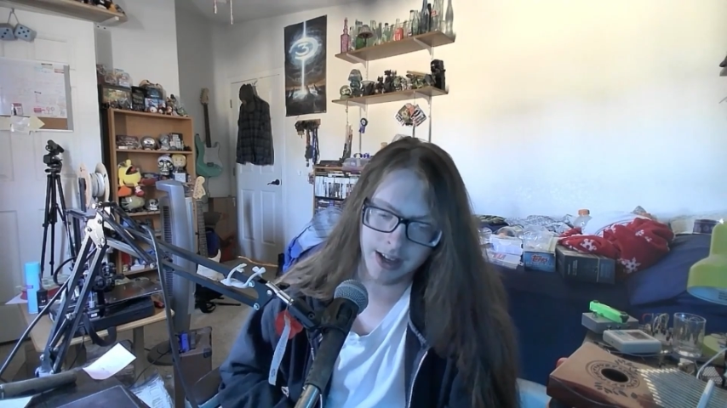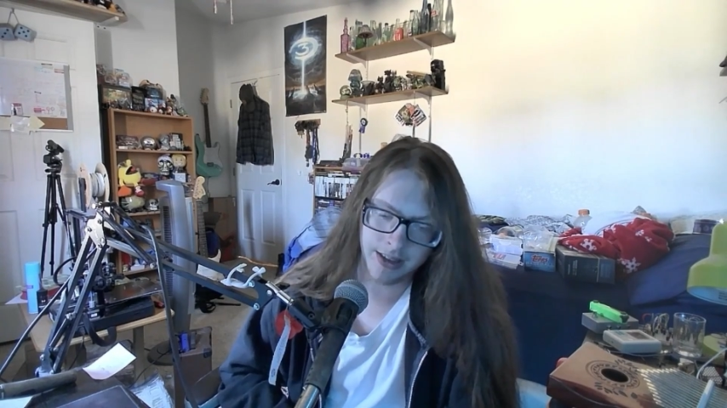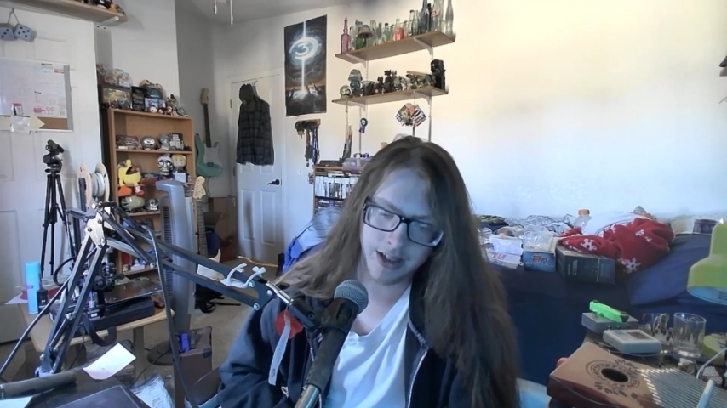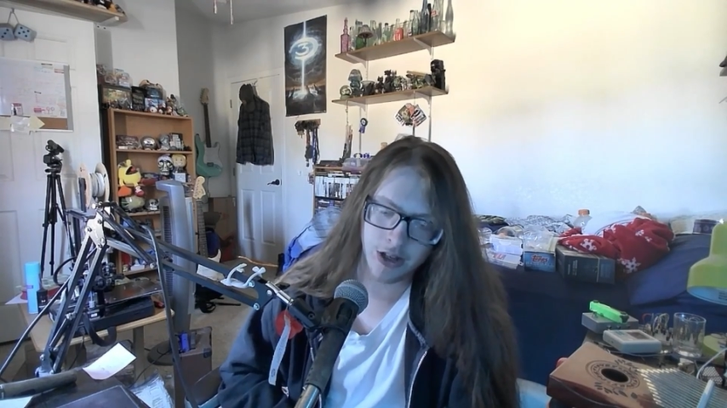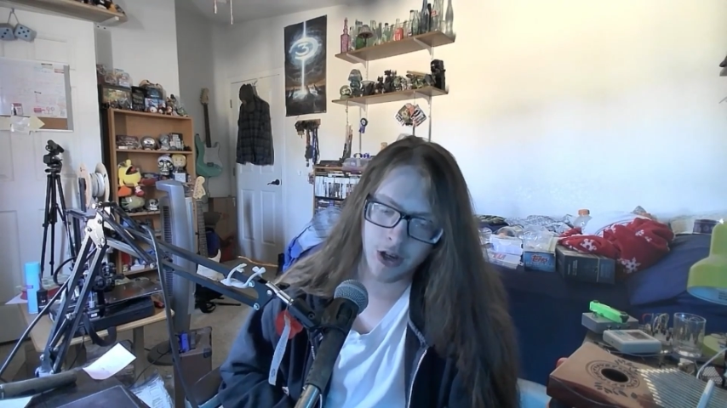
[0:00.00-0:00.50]

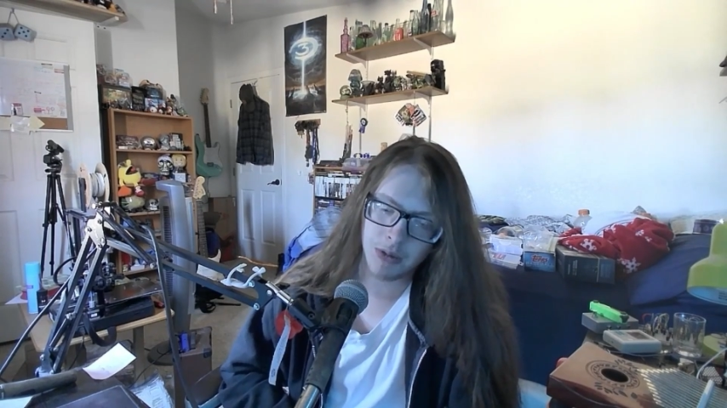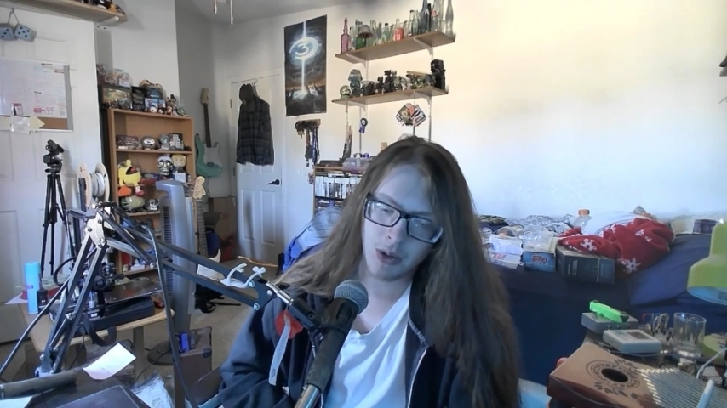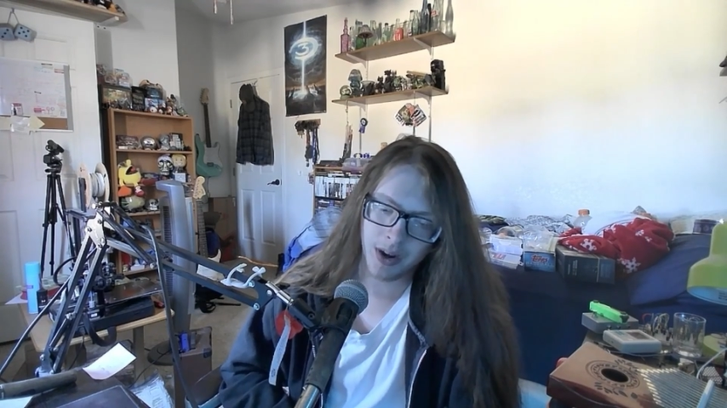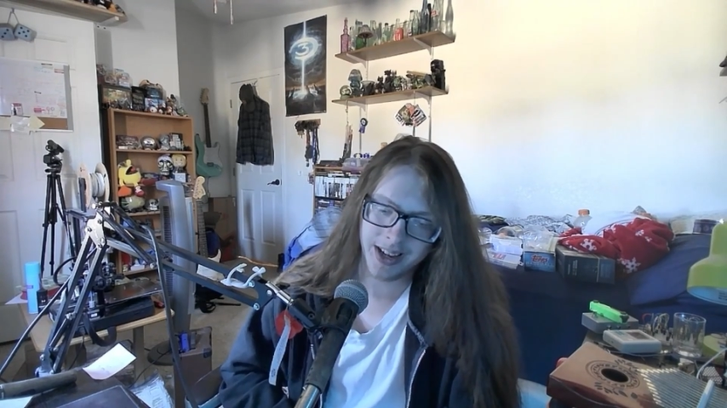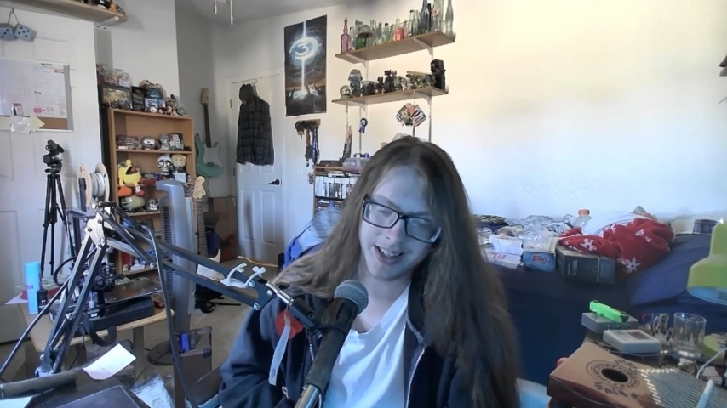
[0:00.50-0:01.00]
then you could be
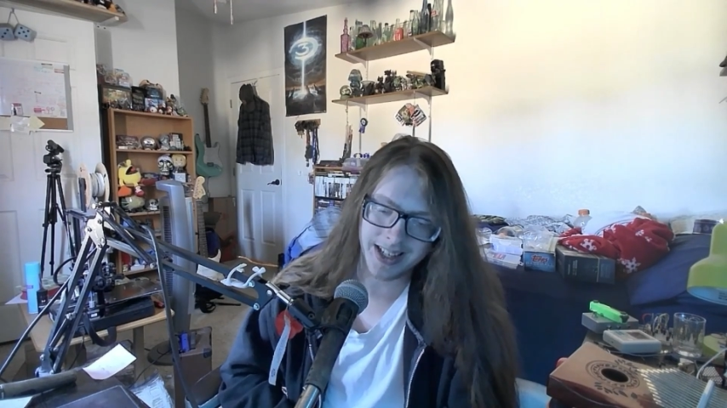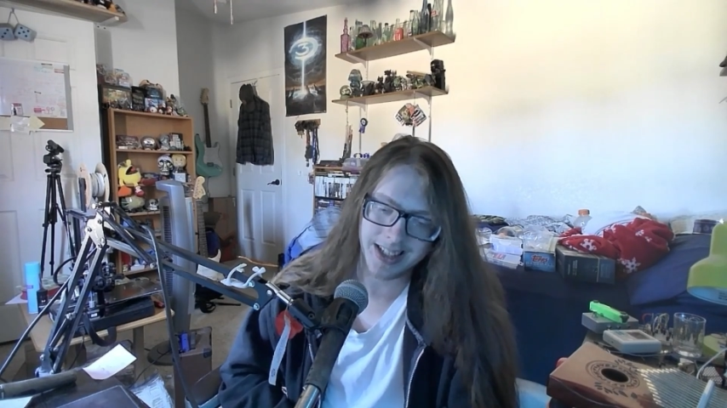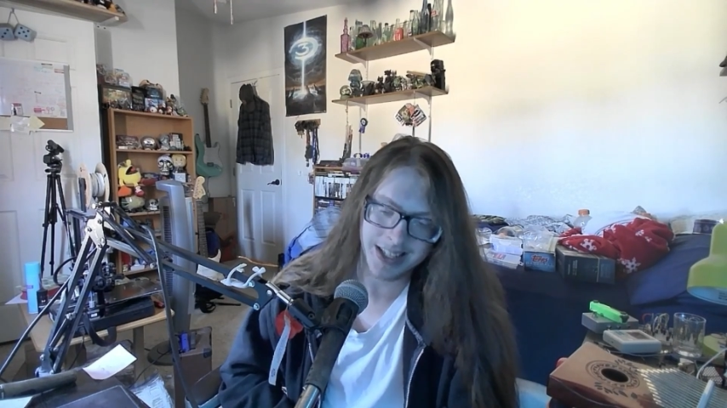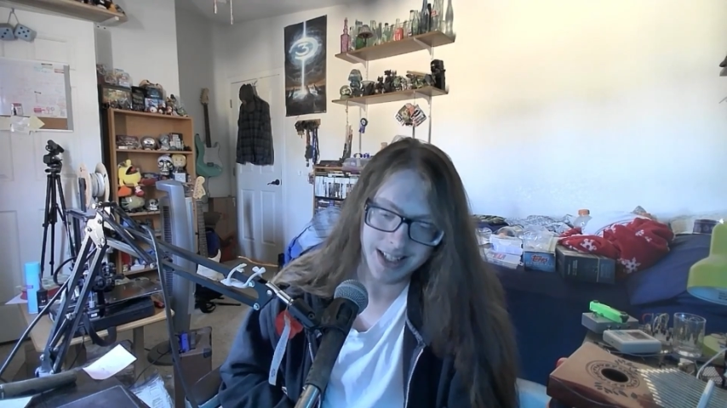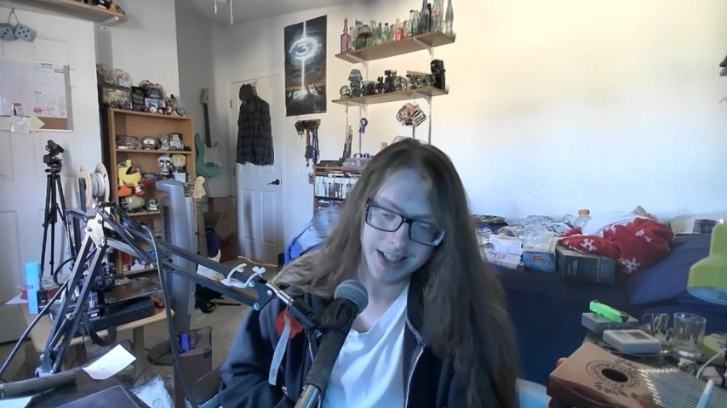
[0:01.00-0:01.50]
wasting
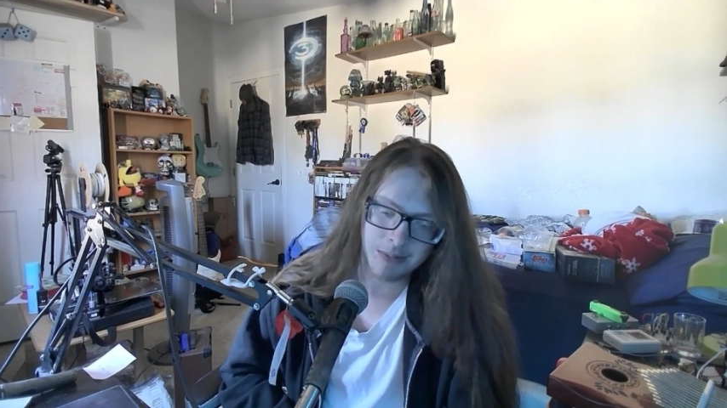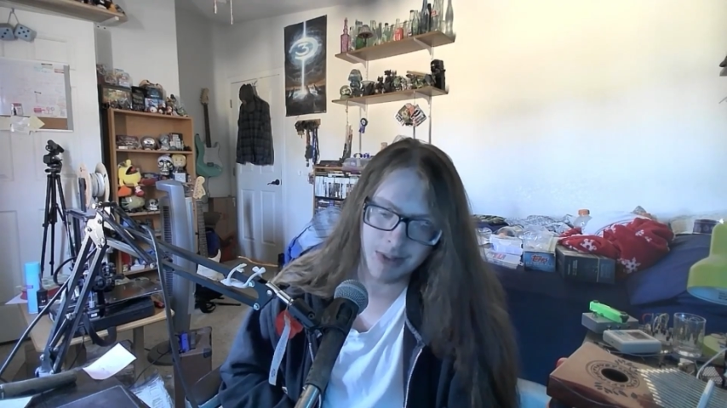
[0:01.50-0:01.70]
decent